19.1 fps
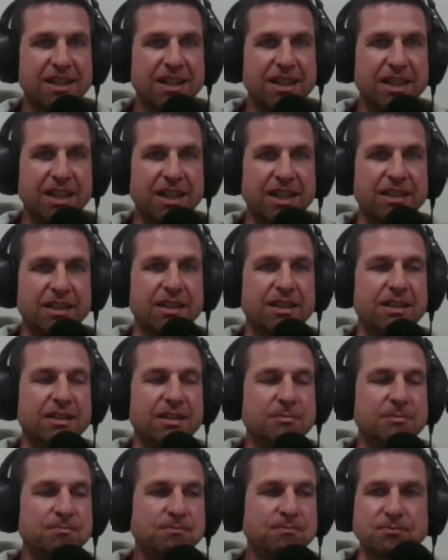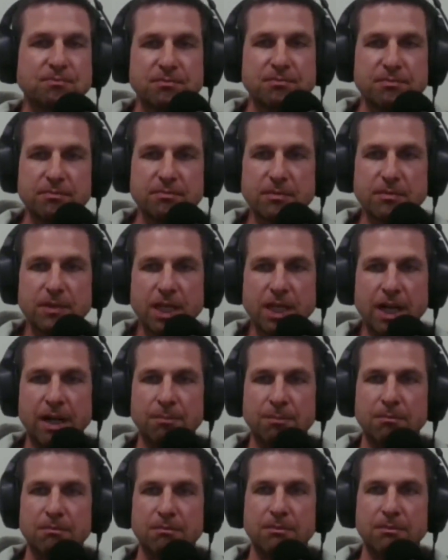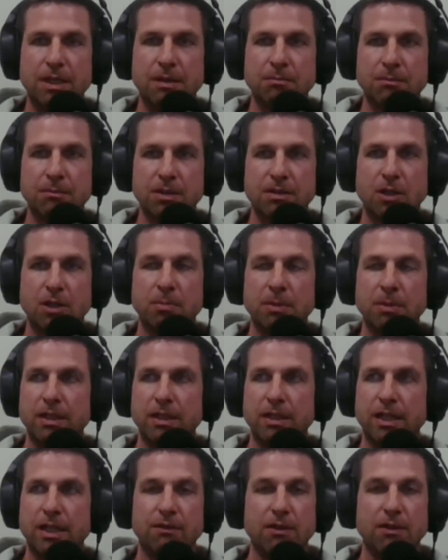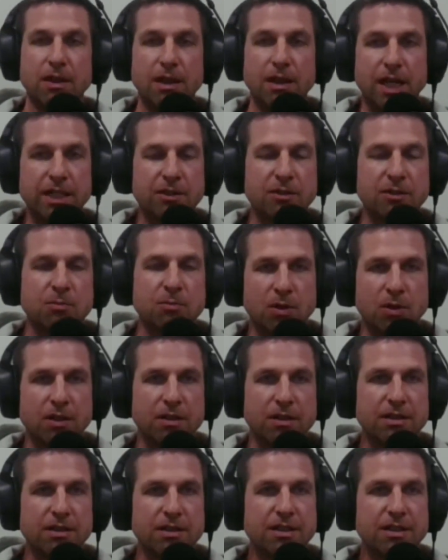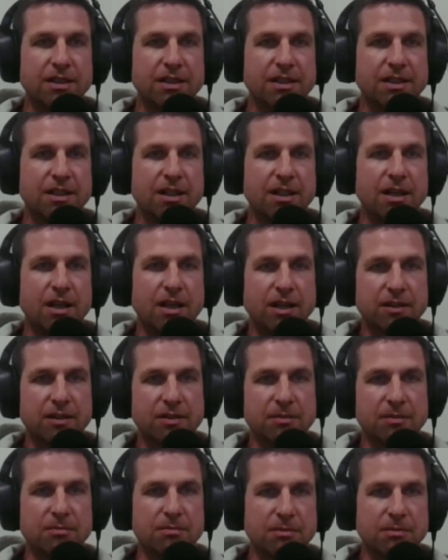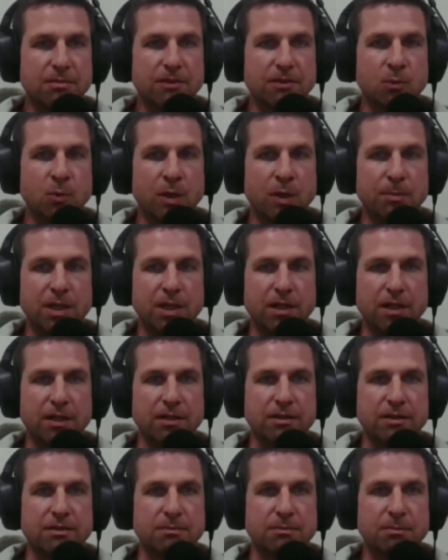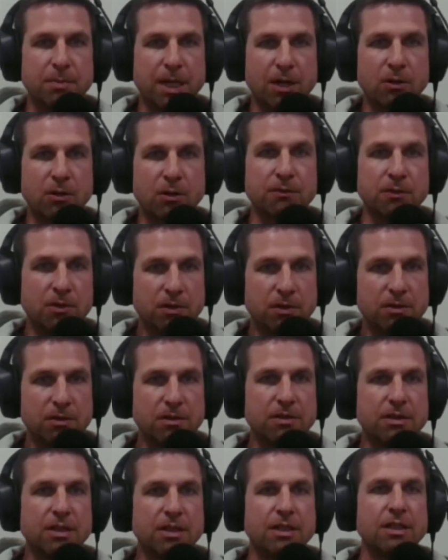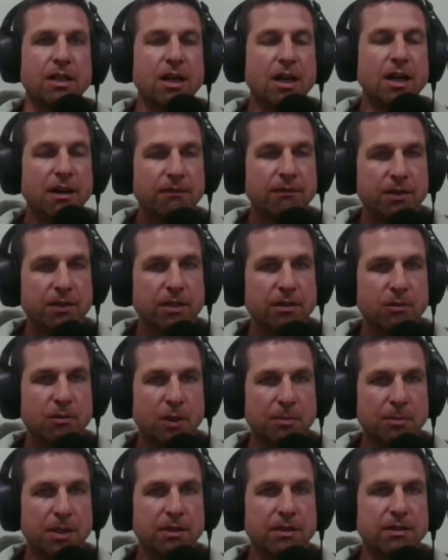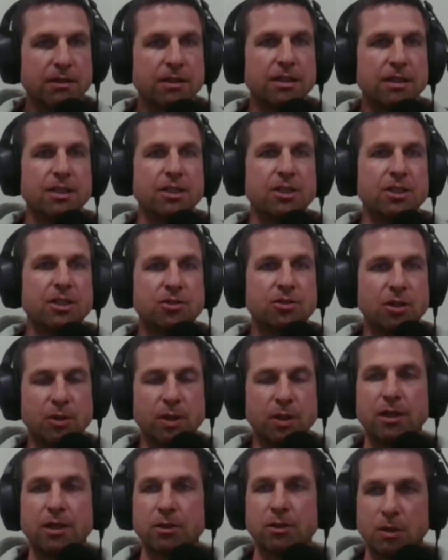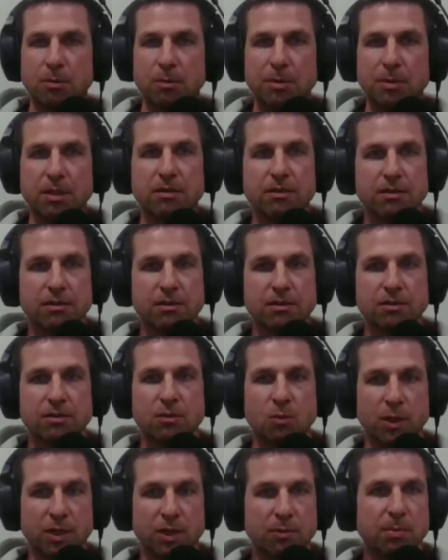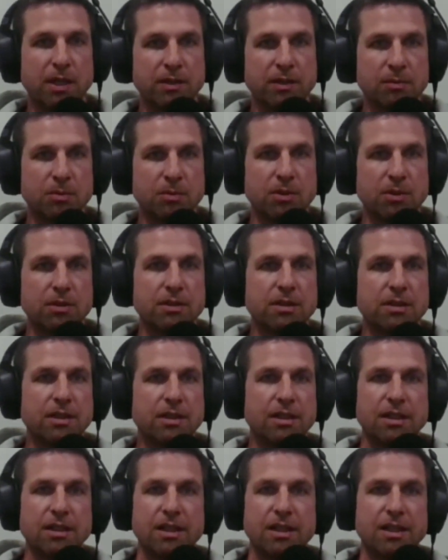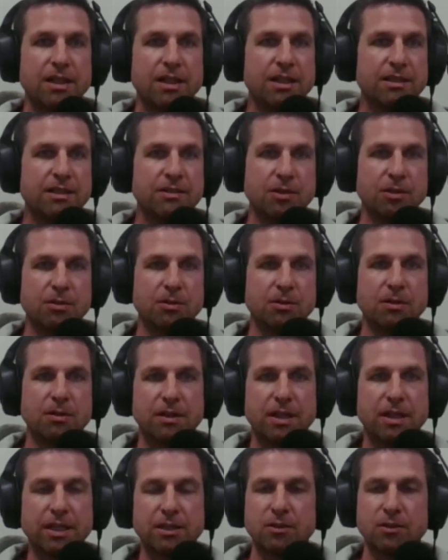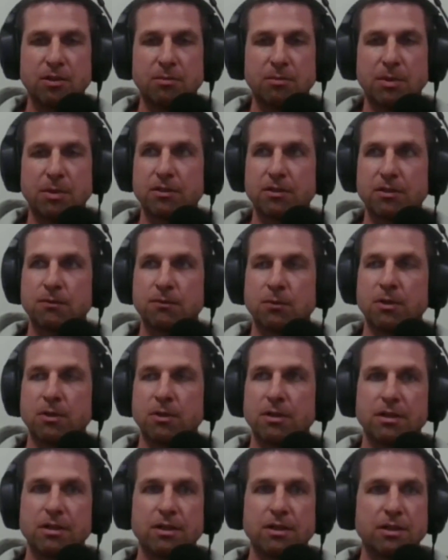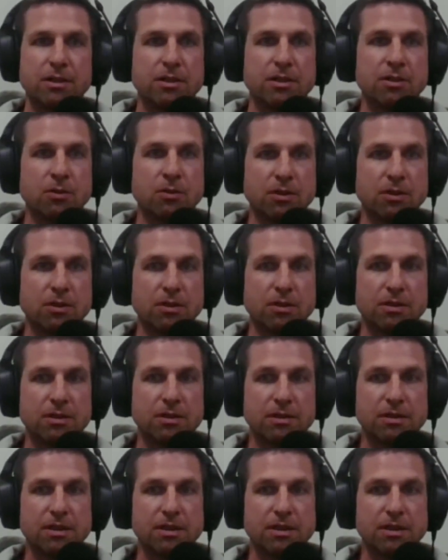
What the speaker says: And I'm hoping to have lots more awesome women on, powerful, confident women, showing other women what's possible. So thank you so much for your